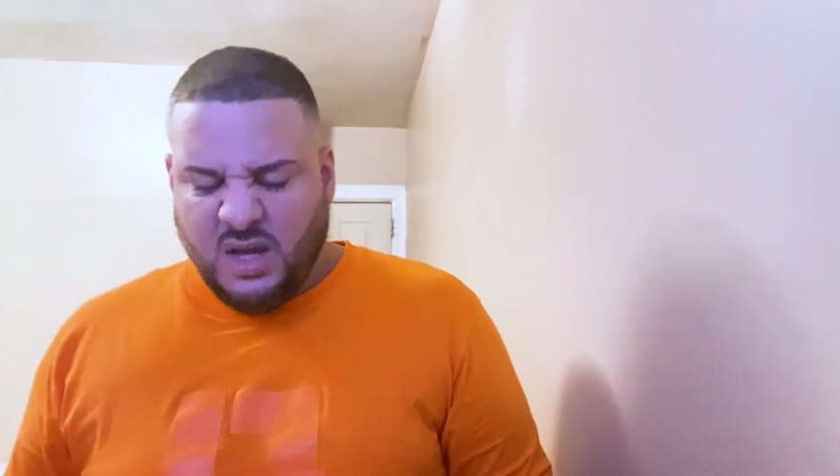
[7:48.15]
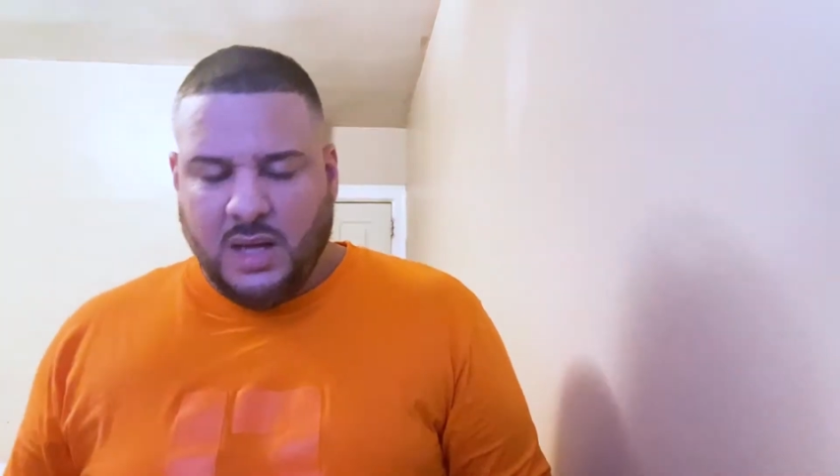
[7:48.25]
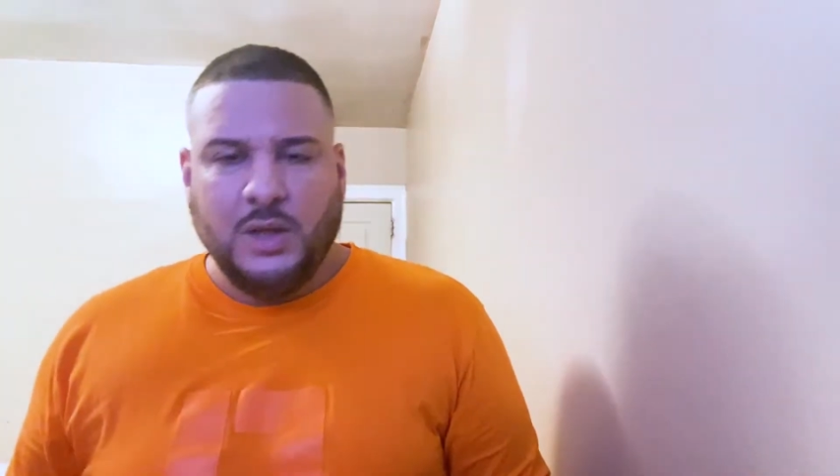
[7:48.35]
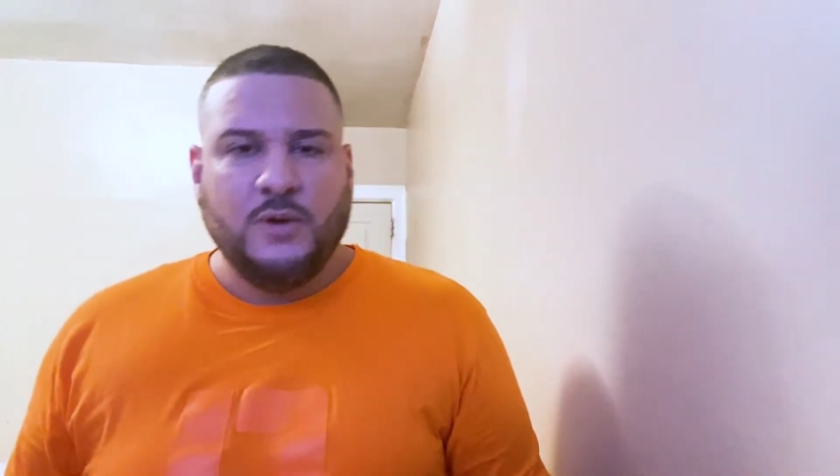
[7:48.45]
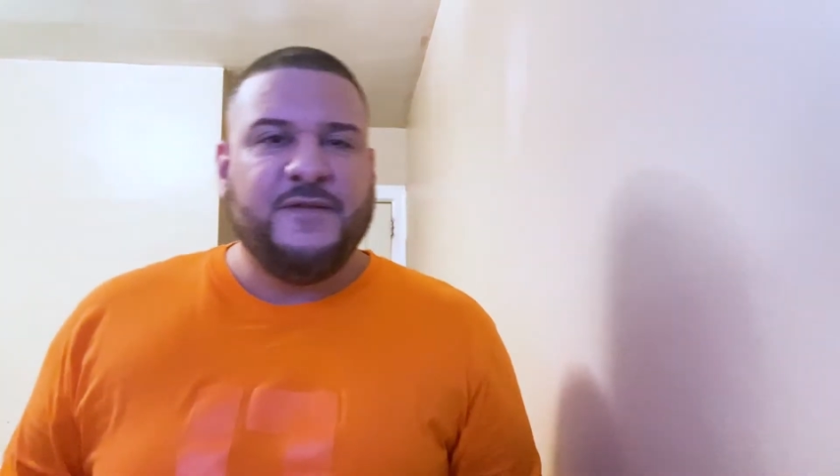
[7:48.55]

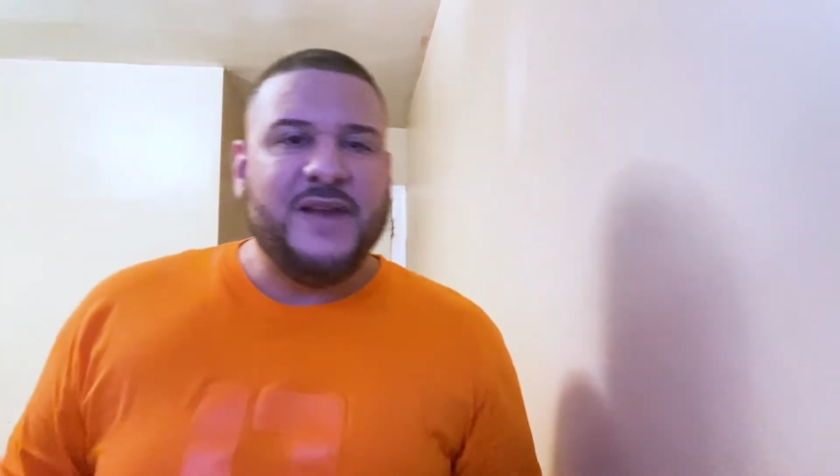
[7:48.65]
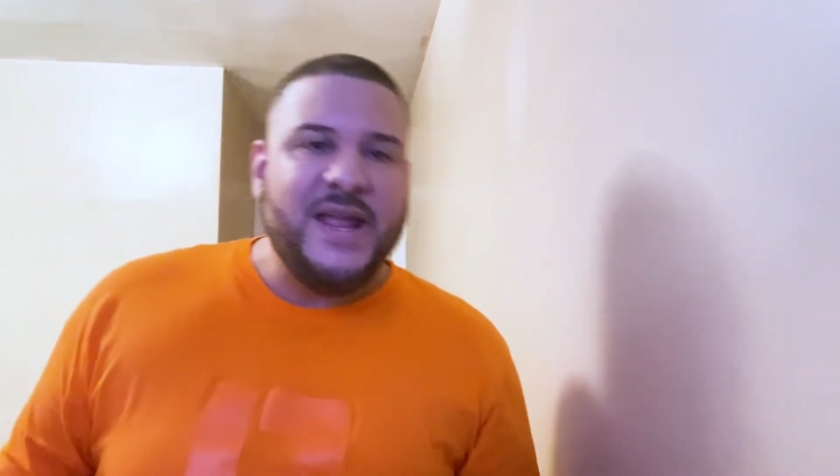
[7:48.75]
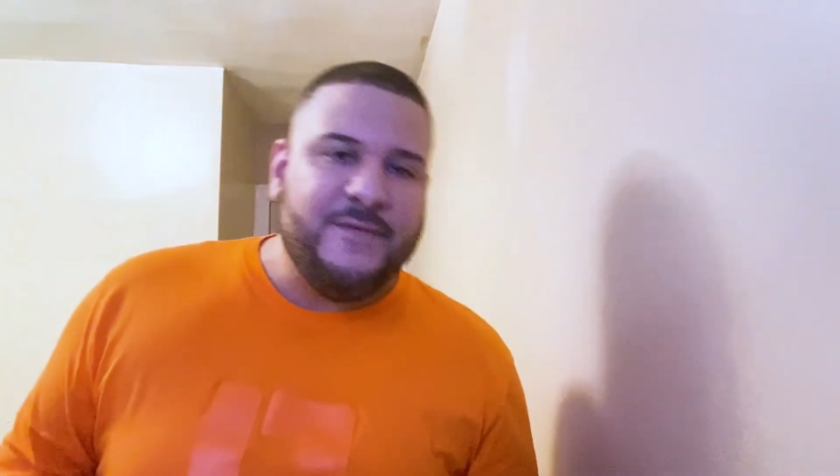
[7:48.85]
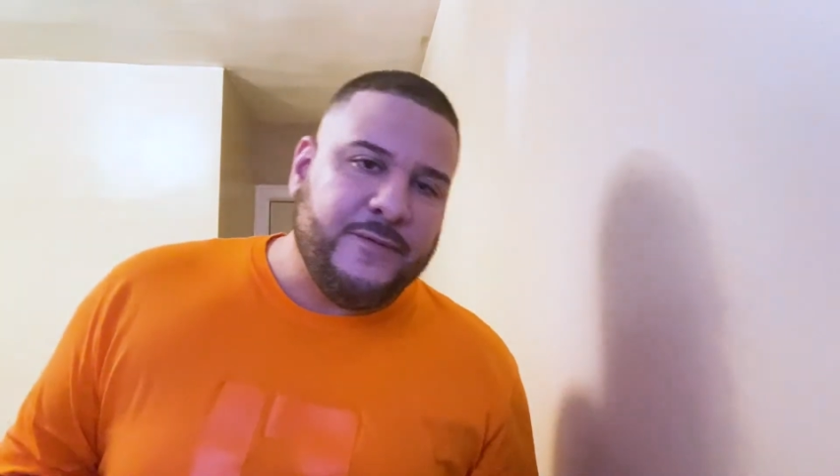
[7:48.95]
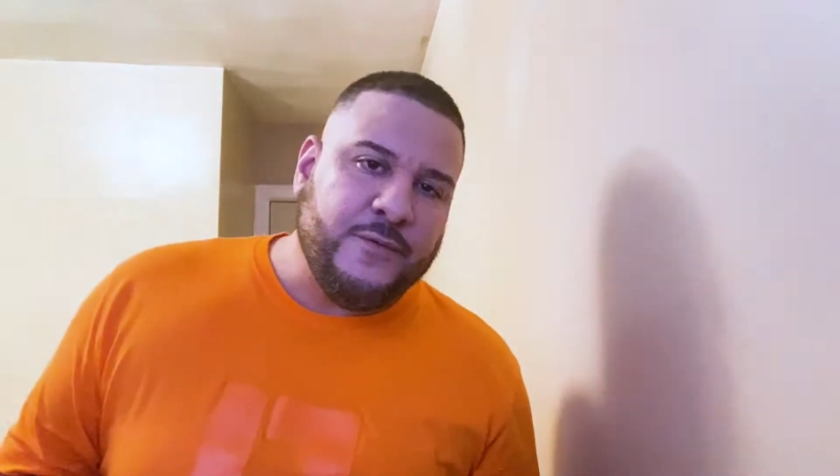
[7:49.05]
little
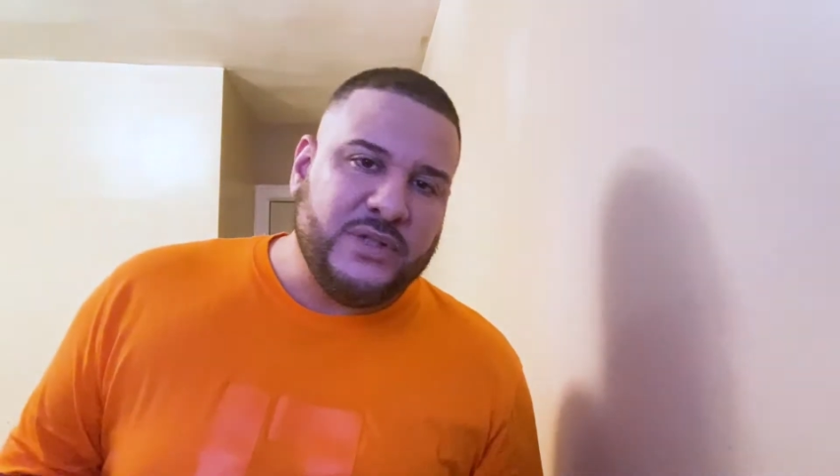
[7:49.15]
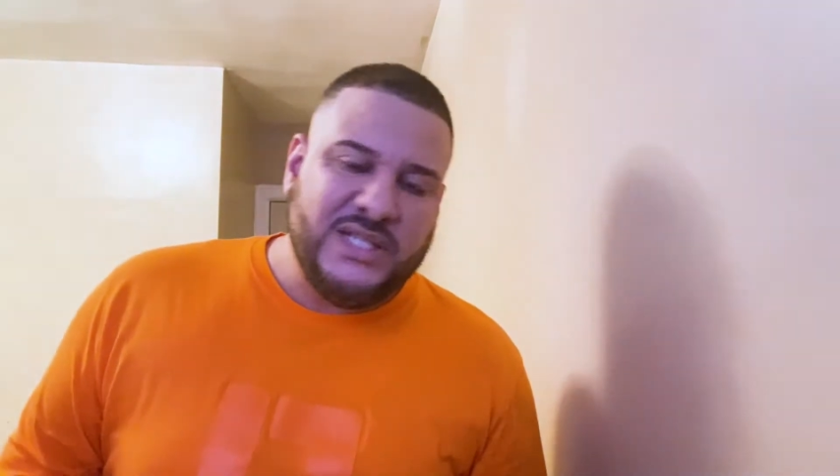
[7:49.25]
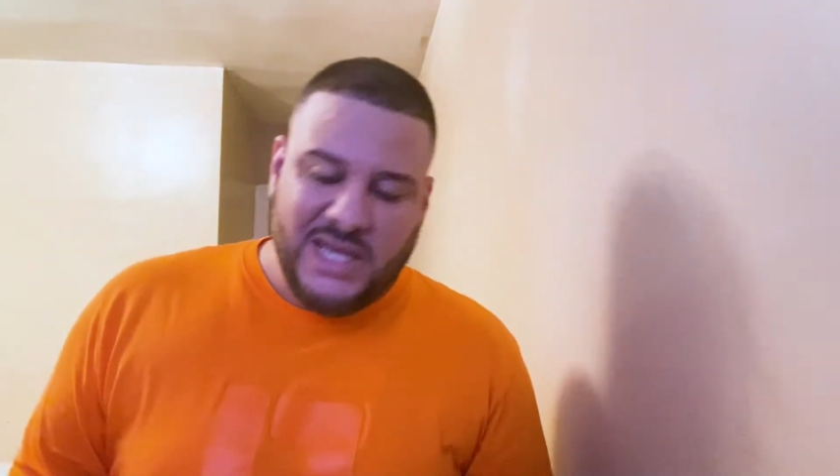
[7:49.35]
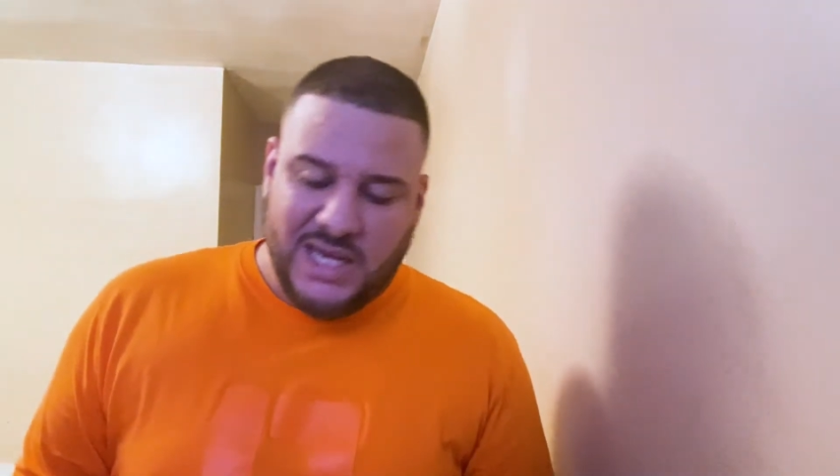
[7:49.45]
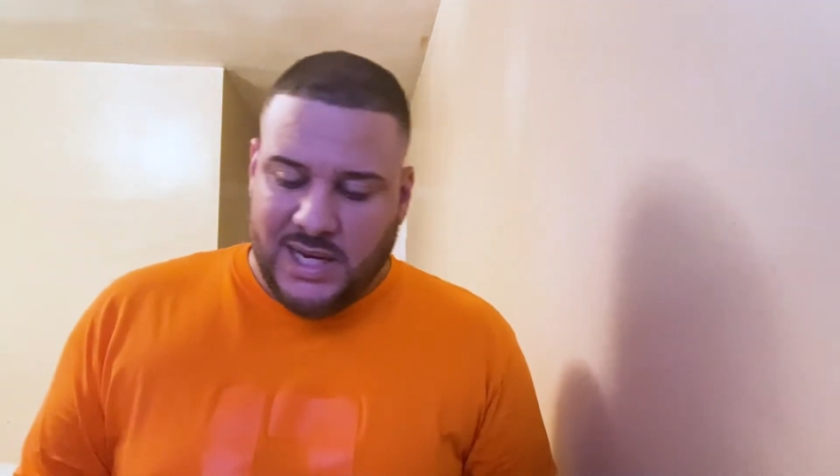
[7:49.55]
flavorful
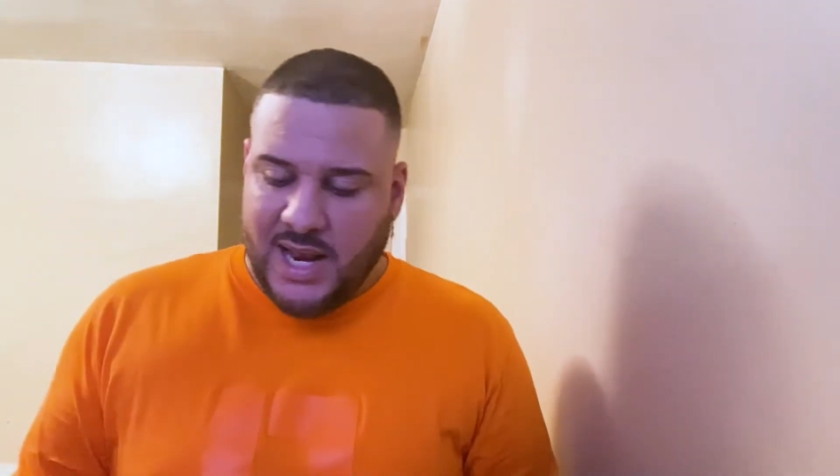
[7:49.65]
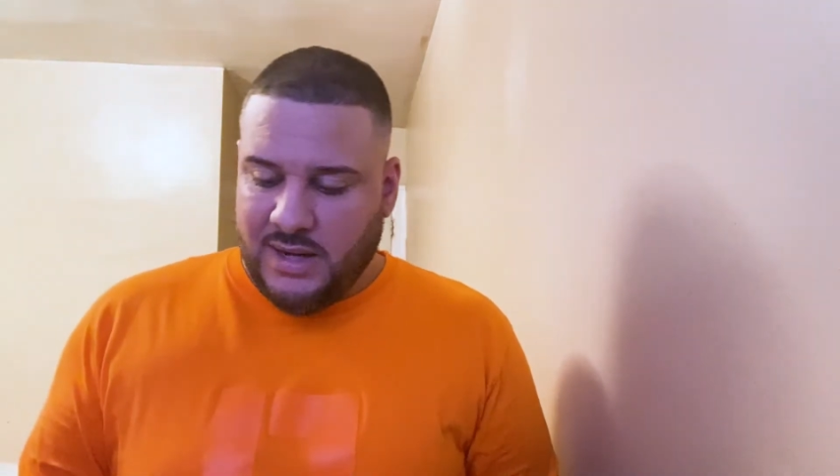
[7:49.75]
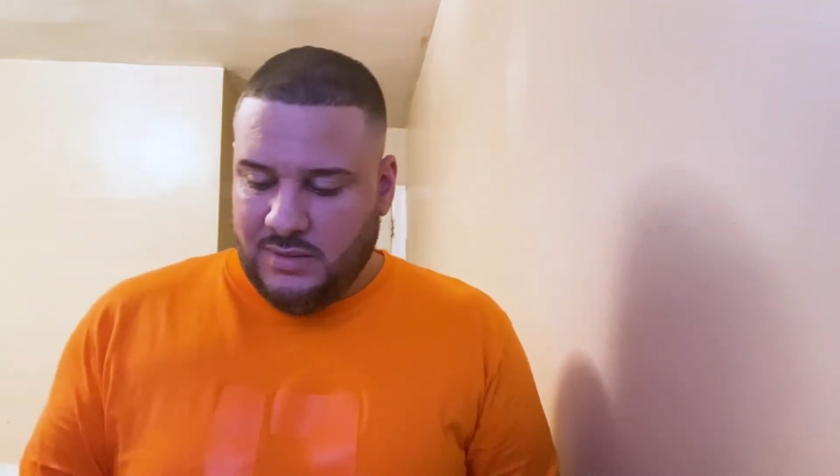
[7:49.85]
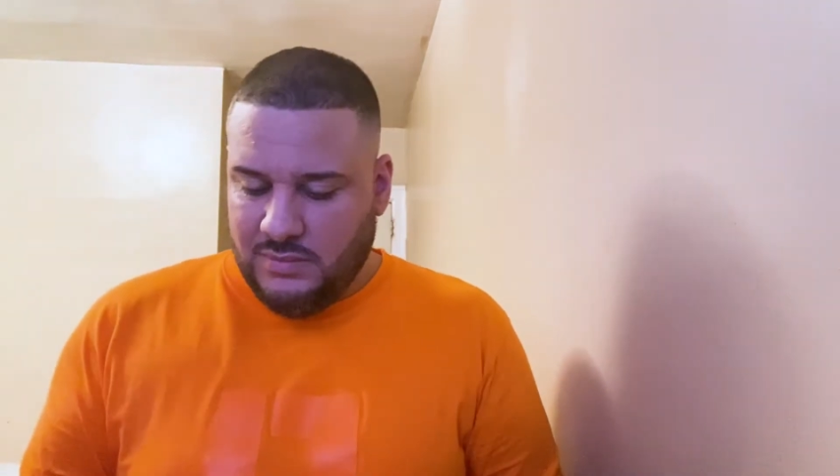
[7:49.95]
tea that